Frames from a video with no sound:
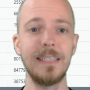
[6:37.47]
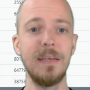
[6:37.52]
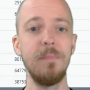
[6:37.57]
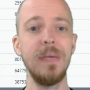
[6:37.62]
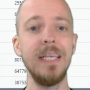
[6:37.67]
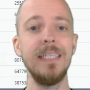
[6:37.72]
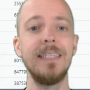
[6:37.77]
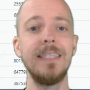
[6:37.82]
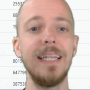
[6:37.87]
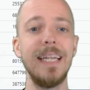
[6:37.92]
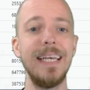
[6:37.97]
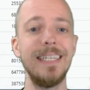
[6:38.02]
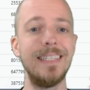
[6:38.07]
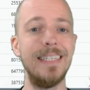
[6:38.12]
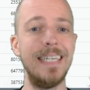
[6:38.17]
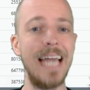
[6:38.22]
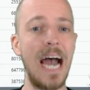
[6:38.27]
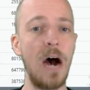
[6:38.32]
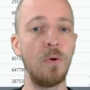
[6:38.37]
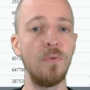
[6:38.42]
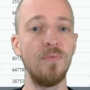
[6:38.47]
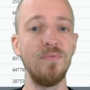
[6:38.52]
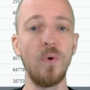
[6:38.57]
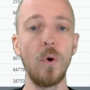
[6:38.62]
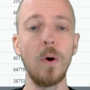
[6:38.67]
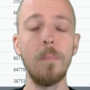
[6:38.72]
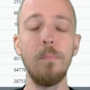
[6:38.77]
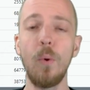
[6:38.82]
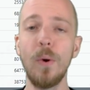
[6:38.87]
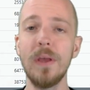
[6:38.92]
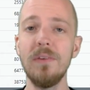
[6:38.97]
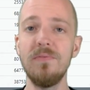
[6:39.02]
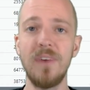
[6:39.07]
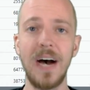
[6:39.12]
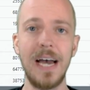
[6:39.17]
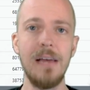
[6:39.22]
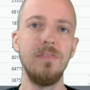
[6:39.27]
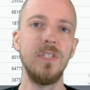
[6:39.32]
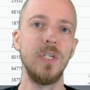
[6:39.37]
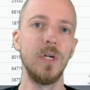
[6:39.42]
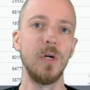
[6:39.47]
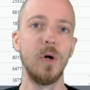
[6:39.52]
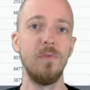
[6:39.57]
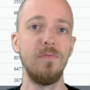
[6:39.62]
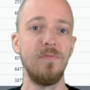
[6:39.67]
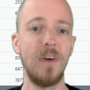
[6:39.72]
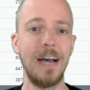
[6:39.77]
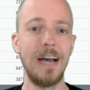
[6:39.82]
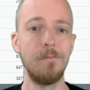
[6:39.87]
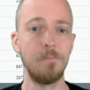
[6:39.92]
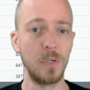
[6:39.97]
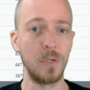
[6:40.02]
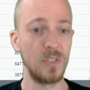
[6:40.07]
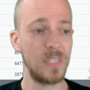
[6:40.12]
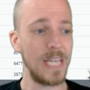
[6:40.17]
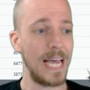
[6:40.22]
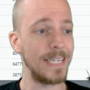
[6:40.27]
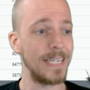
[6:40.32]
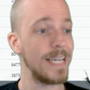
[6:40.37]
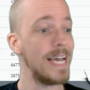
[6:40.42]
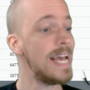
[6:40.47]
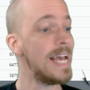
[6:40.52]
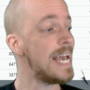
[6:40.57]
That means that it's down 4.505%.